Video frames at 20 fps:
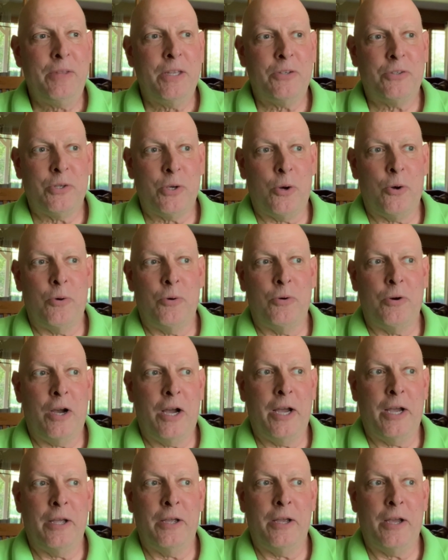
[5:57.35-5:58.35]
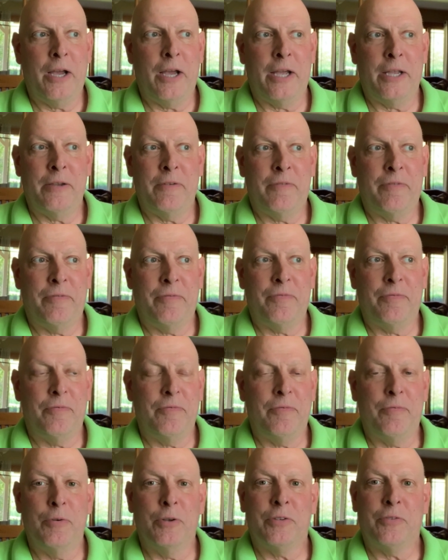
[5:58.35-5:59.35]
So I
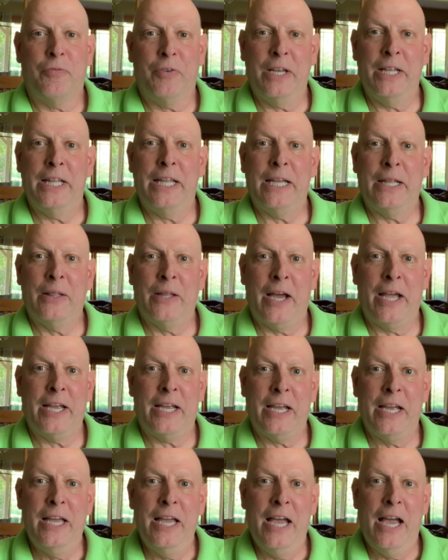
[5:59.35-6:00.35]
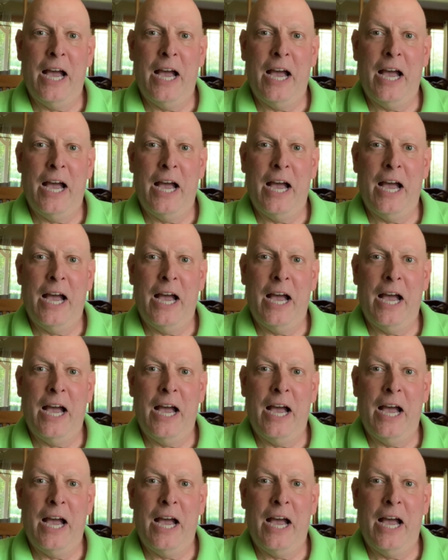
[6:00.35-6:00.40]
was feeling like